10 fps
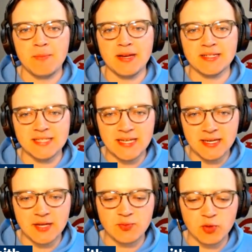because
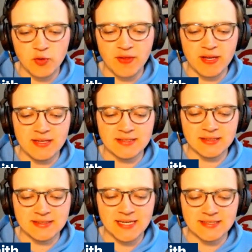he has proven that he is, at
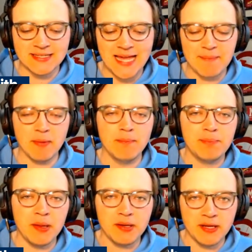least has the
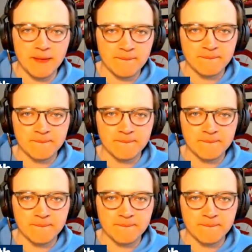capability